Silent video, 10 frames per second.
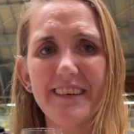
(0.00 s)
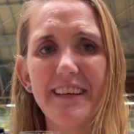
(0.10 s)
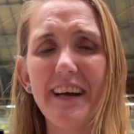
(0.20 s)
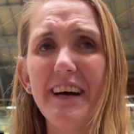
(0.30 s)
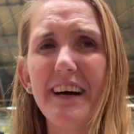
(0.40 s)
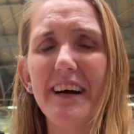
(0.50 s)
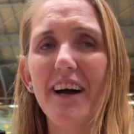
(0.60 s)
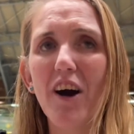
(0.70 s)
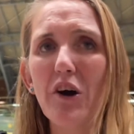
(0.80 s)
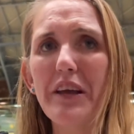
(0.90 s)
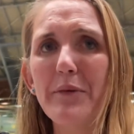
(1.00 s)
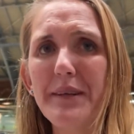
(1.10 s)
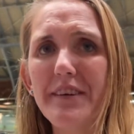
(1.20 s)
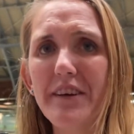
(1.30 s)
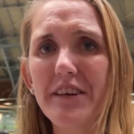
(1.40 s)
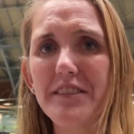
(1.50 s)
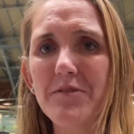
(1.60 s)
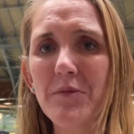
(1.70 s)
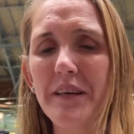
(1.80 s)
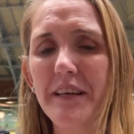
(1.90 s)
Oh yeah, we did go,
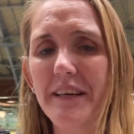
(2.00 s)
didn't we?